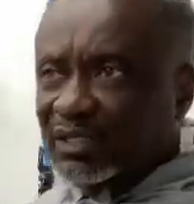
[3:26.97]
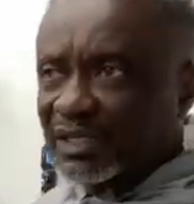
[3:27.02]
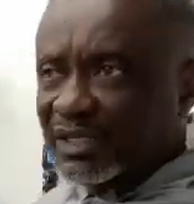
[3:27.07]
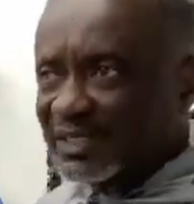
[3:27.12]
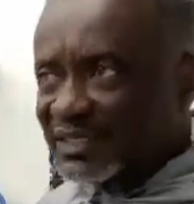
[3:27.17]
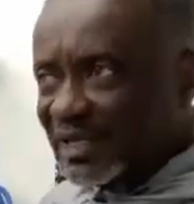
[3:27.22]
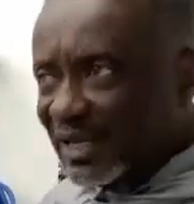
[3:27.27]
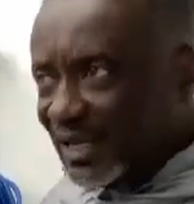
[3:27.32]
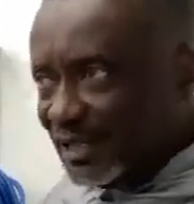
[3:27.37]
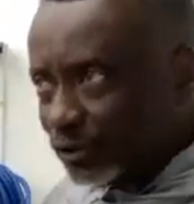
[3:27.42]

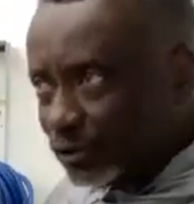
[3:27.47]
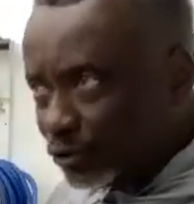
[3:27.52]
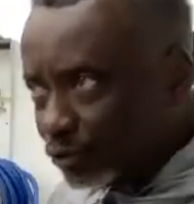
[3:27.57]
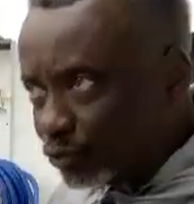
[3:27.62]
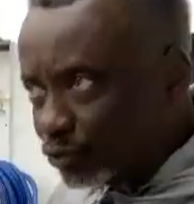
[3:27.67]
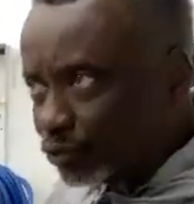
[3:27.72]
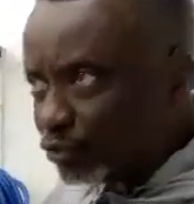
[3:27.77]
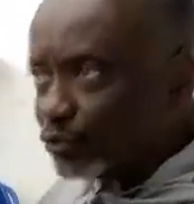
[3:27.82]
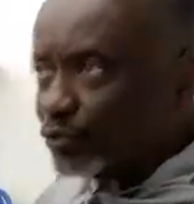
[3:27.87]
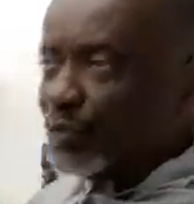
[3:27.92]
Later it could
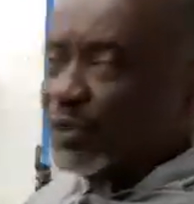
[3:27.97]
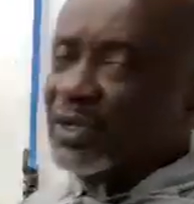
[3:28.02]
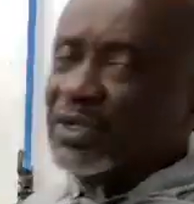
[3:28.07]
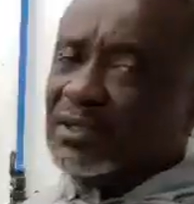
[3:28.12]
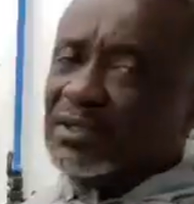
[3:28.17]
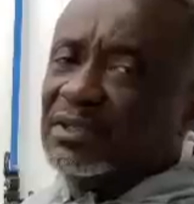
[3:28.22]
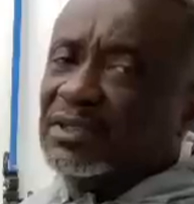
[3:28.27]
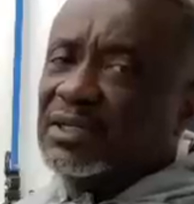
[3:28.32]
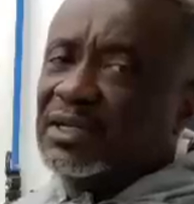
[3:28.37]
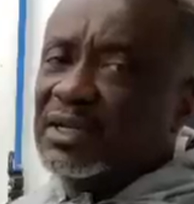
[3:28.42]

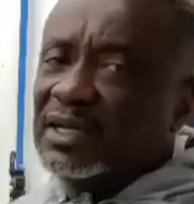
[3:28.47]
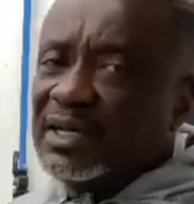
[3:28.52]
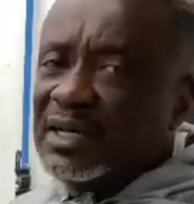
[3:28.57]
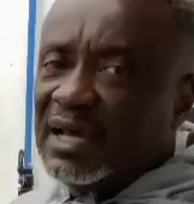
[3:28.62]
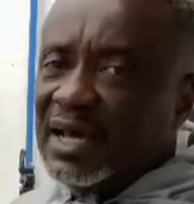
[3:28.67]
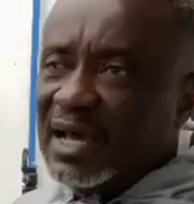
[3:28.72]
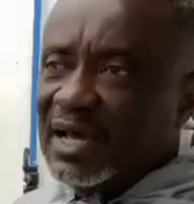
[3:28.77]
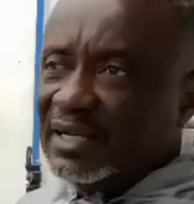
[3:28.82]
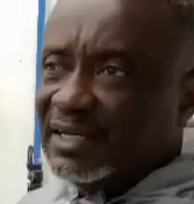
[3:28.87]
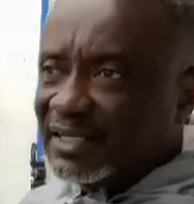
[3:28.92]
swell
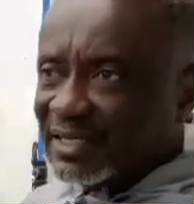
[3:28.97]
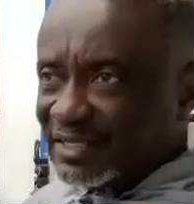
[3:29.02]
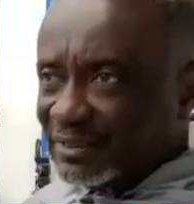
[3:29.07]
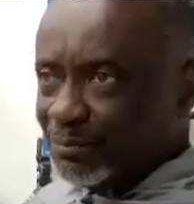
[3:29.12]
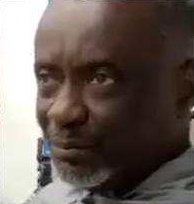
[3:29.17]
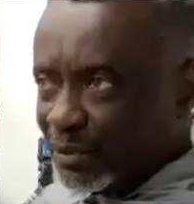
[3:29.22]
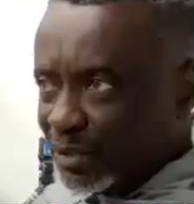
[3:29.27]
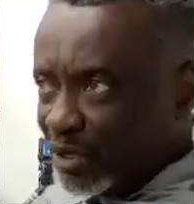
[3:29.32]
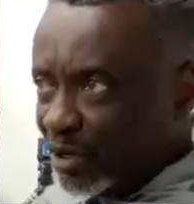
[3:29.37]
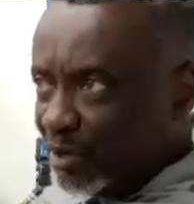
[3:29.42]
and it
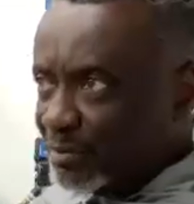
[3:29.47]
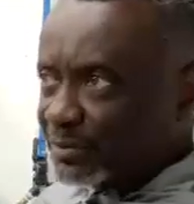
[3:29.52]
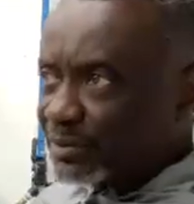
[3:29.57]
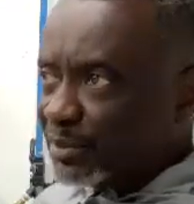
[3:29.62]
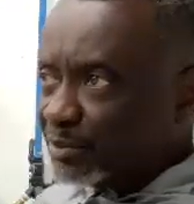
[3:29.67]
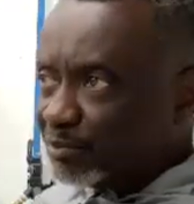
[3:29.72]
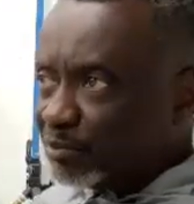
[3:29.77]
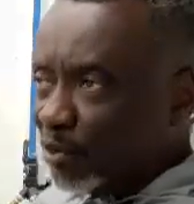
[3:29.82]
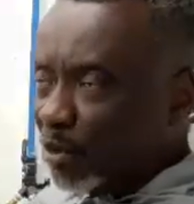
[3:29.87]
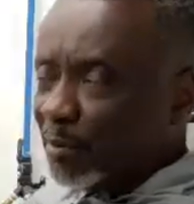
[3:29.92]
becomes a
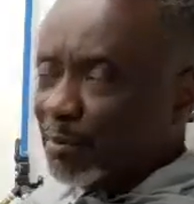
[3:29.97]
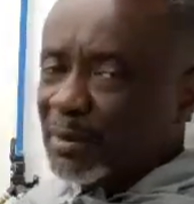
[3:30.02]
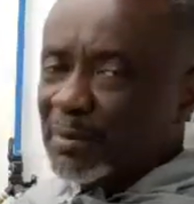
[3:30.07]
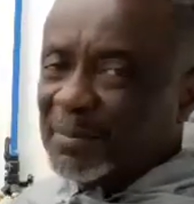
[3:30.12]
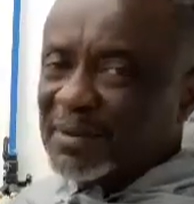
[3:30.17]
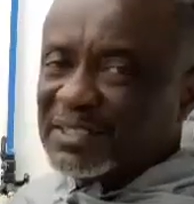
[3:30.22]
problem,